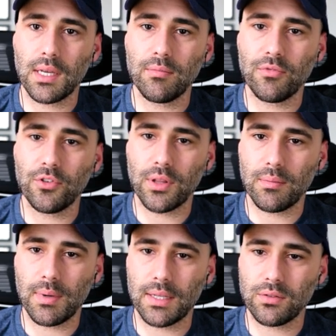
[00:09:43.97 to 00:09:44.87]
for the
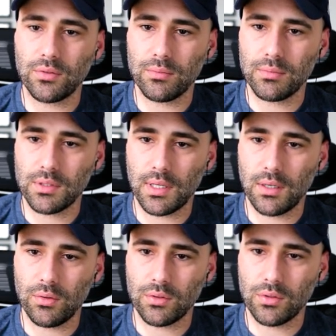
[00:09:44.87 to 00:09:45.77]
bathrooms, they
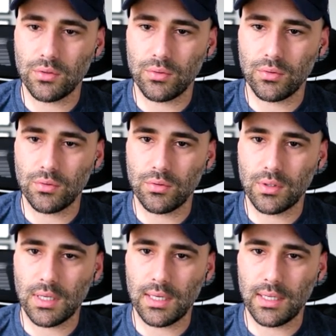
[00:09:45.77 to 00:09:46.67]
look too
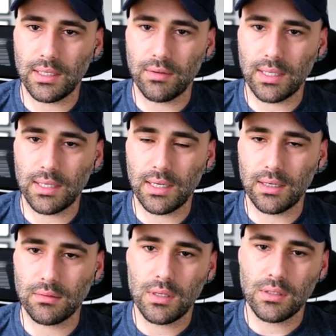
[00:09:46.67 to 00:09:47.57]
clean right
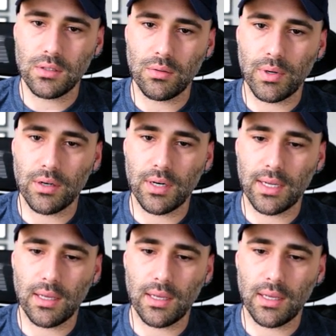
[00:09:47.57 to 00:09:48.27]
now. So we're gonna give